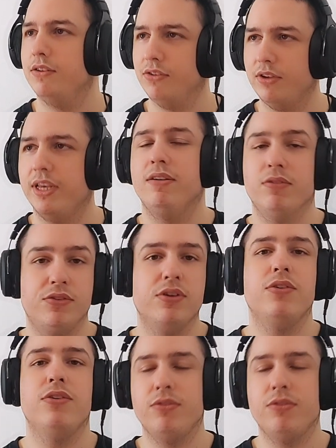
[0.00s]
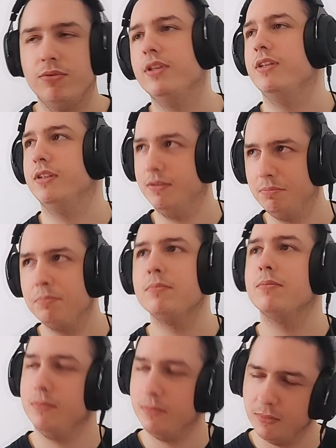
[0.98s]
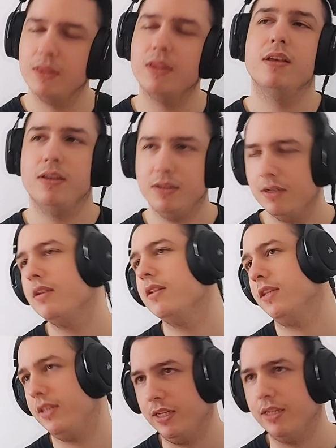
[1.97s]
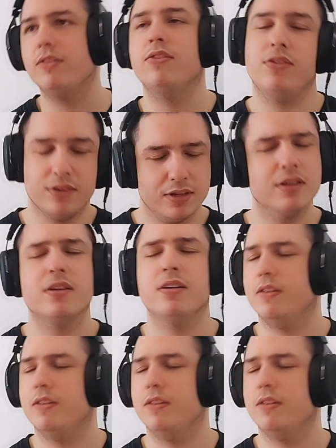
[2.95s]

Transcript: So yeah, I haven't heard a song yet.